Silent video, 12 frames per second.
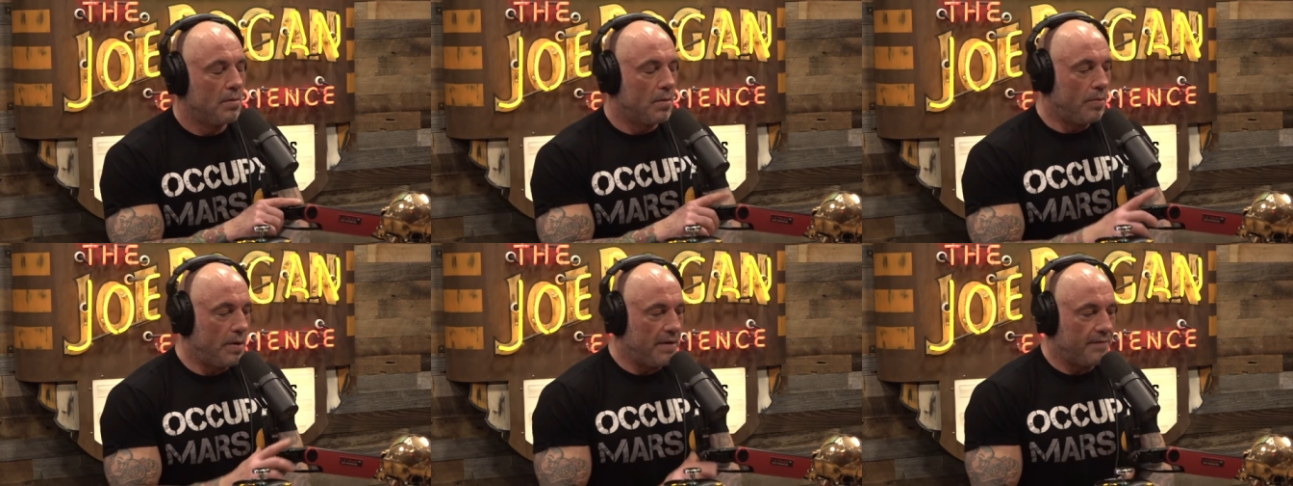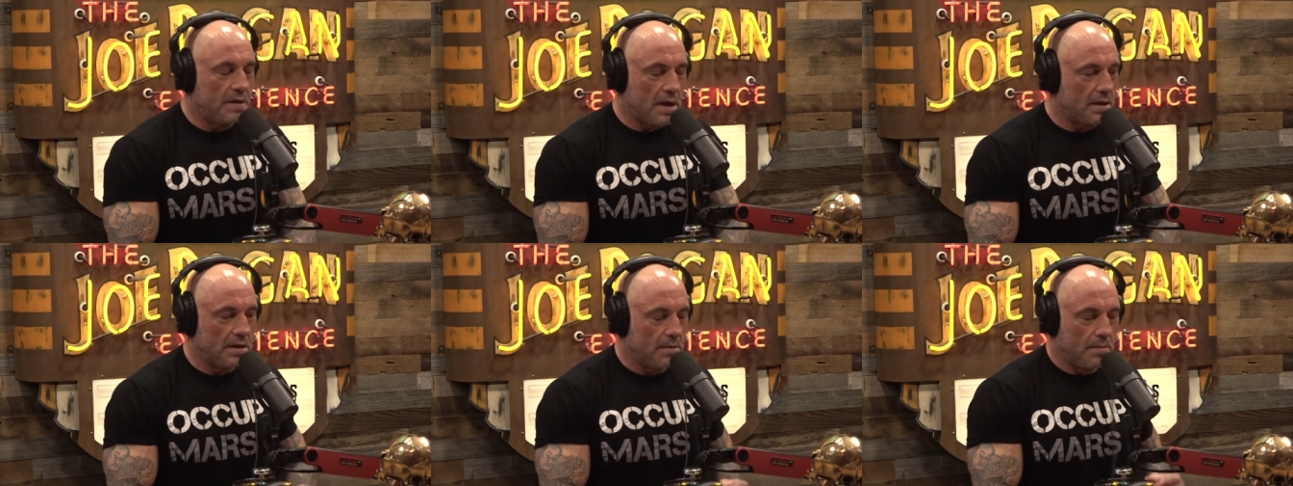What we have
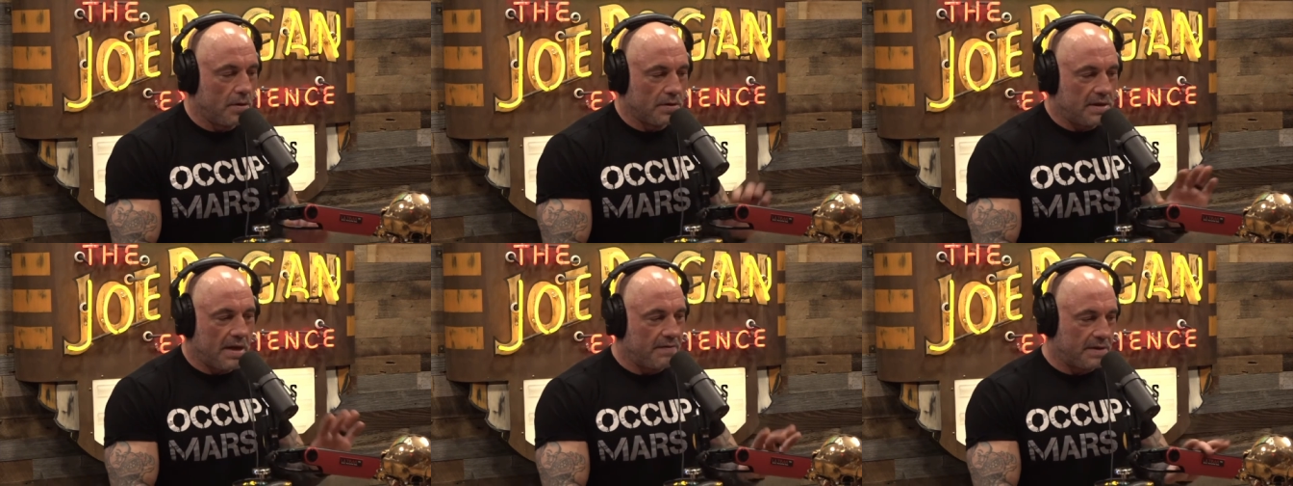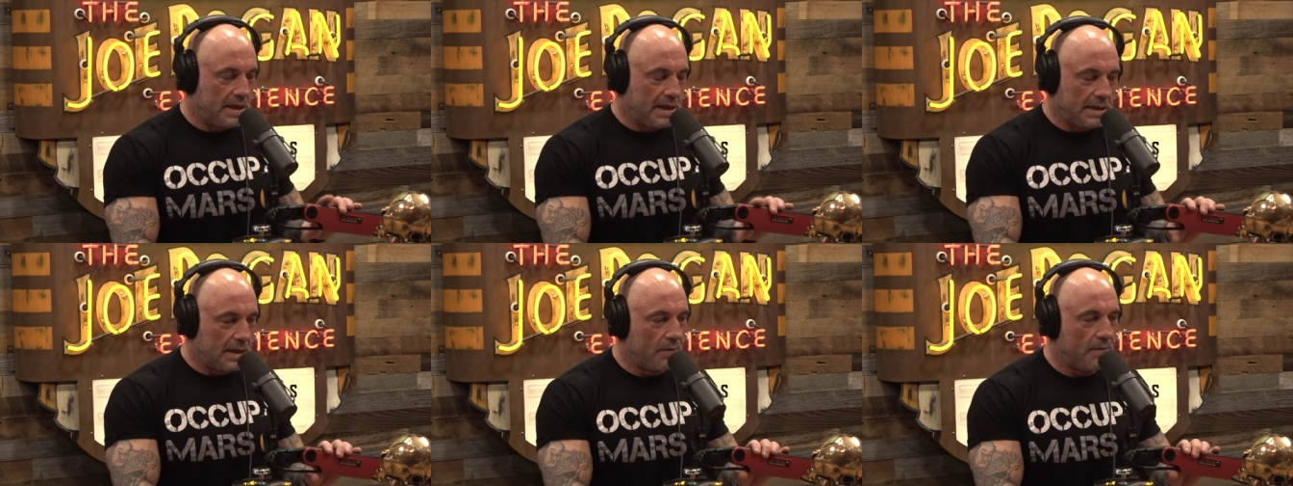done, the, the most
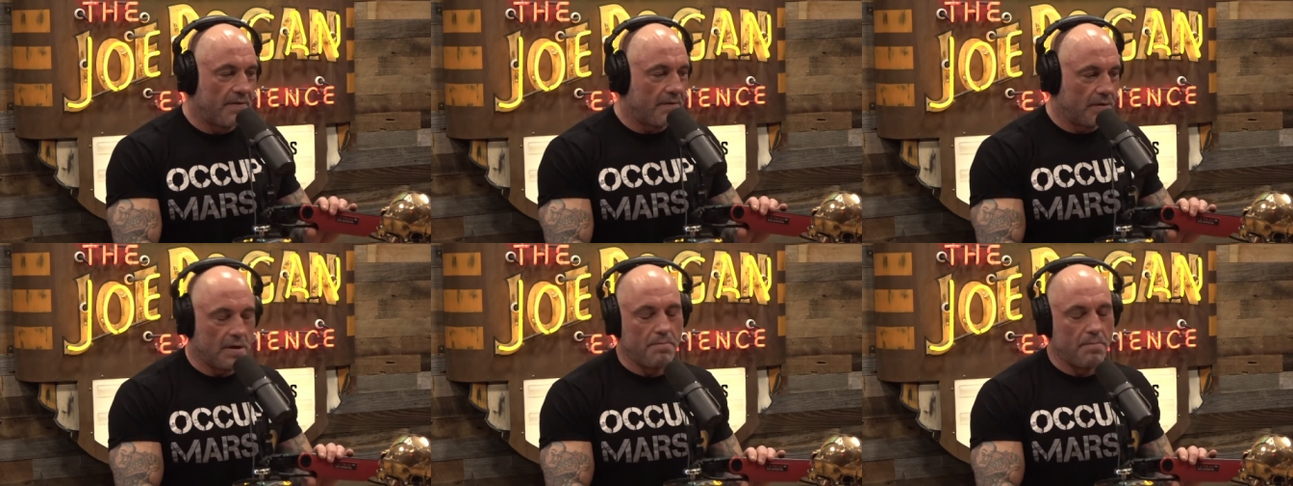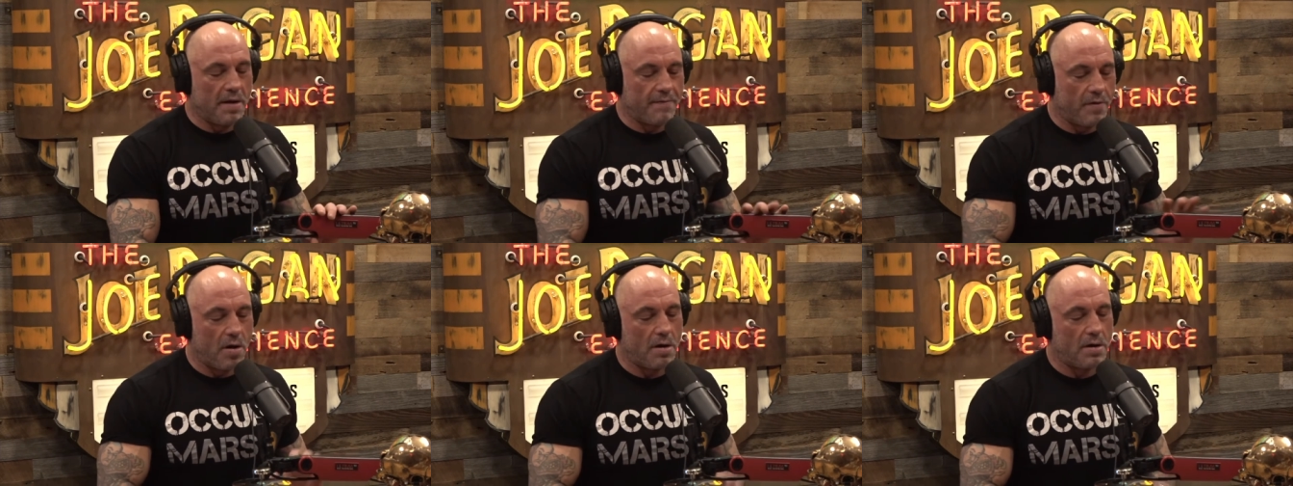devastating thing we've ever done by
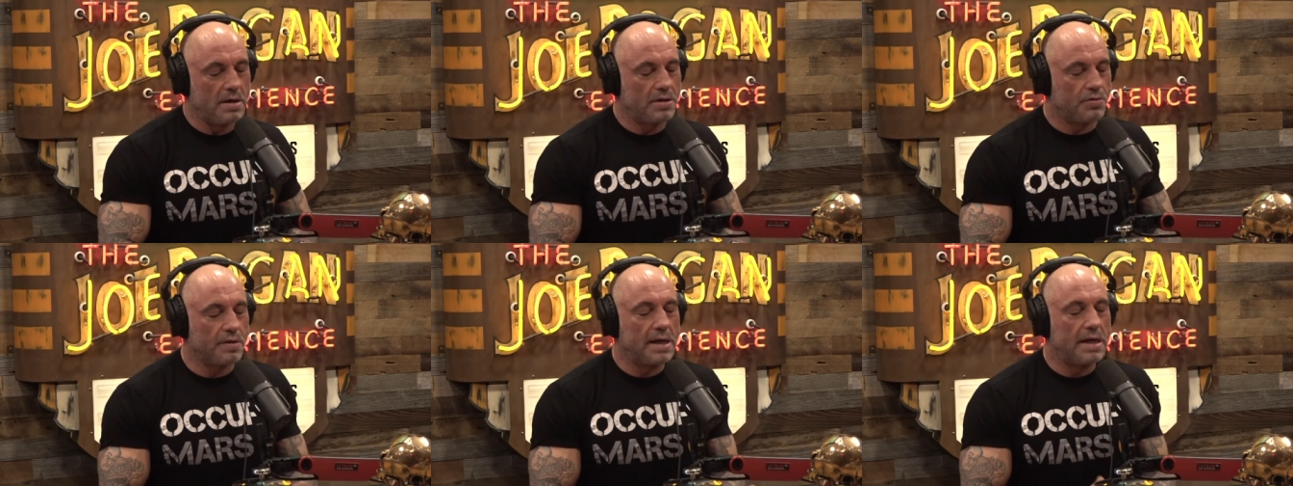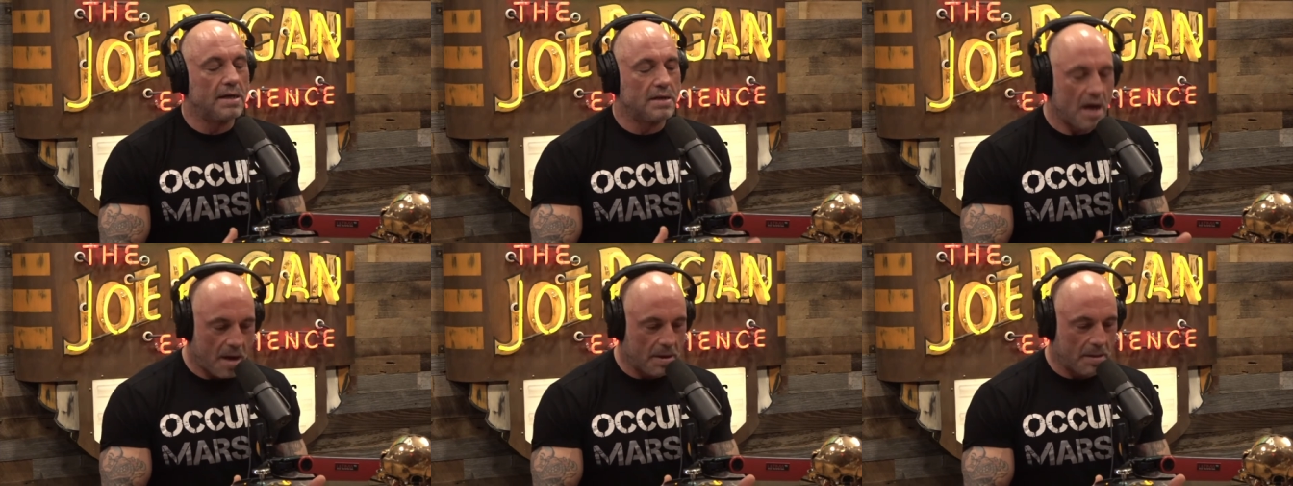far, is create
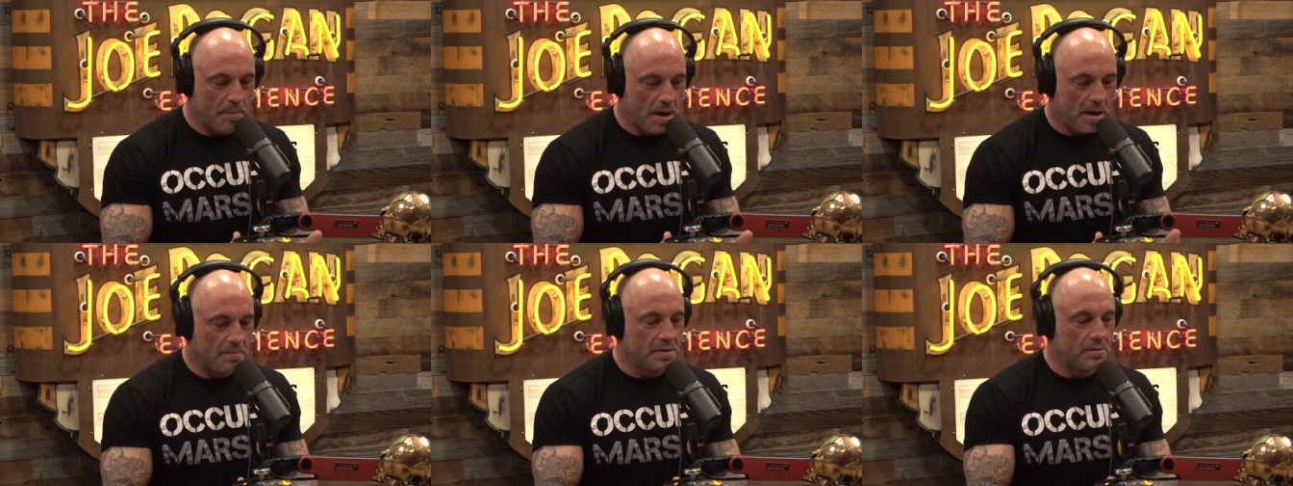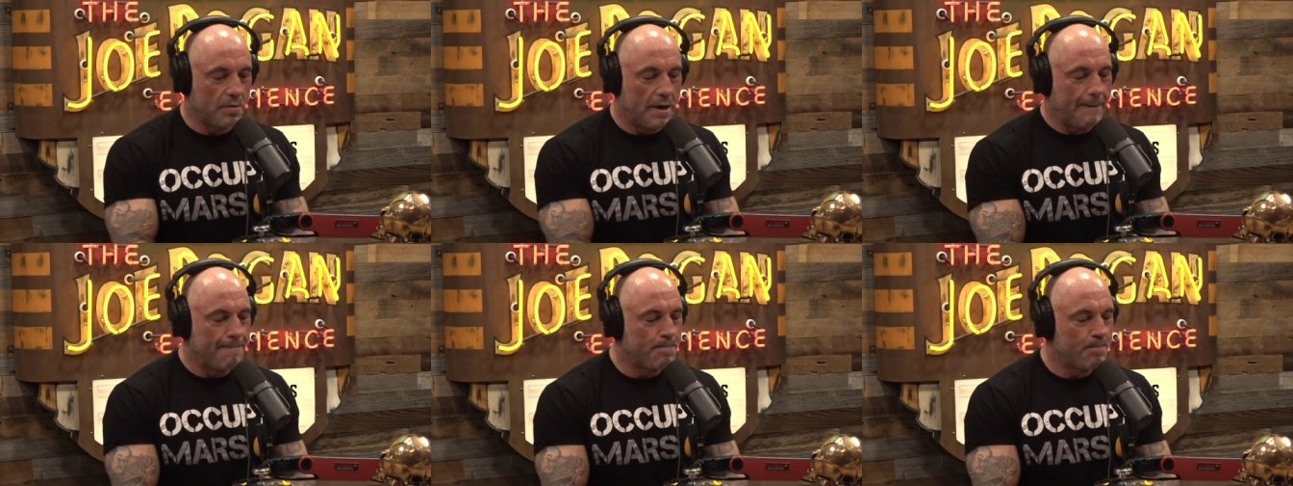atomic bombs, right?